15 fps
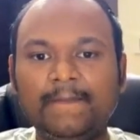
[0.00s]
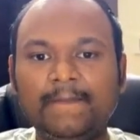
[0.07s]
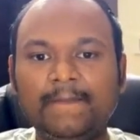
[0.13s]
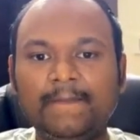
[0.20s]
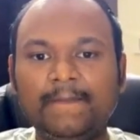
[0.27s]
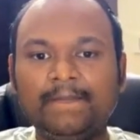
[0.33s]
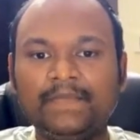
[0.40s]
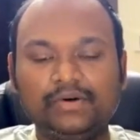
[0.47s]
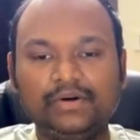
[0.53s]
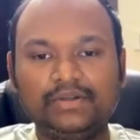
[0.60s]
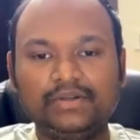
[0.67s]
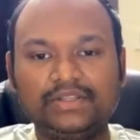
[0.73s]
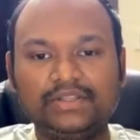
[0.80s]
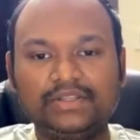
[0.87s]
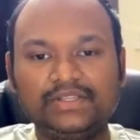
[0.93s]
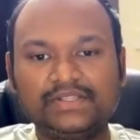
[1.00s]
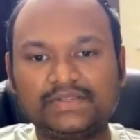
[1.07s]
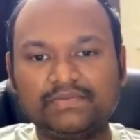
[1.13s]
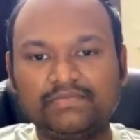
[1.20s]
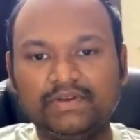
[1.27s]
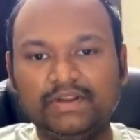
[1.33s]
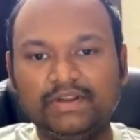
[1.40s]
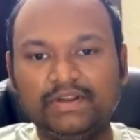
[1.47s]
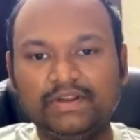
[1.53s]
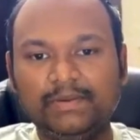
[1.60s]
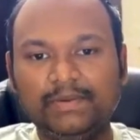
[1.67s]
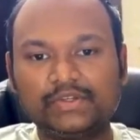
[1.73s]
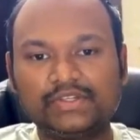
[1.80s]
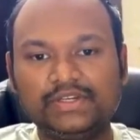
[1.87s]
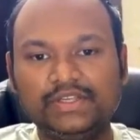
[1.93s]
So this we will be
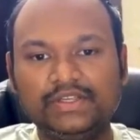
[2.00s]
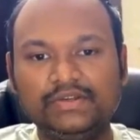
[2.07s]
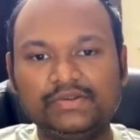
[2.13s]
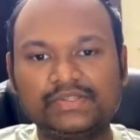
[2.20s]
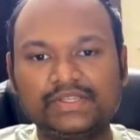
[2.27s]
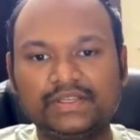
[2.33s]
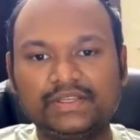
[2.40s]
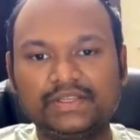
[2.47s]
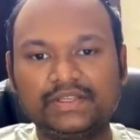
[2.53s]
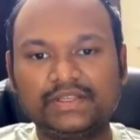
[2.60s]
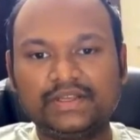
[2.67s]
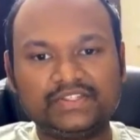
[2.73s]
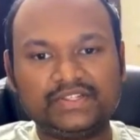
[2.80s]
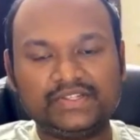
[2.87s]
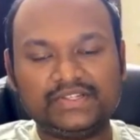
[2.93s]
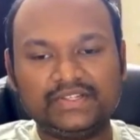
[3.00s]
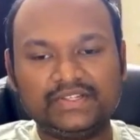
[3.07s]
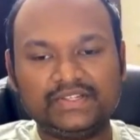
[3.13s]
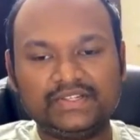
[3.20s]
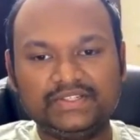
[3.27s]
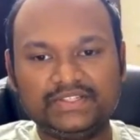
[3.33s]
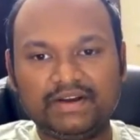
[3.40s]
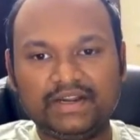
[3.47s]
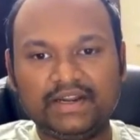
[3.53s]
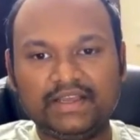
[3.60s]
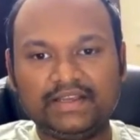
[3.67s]
mostly using collections in Java, like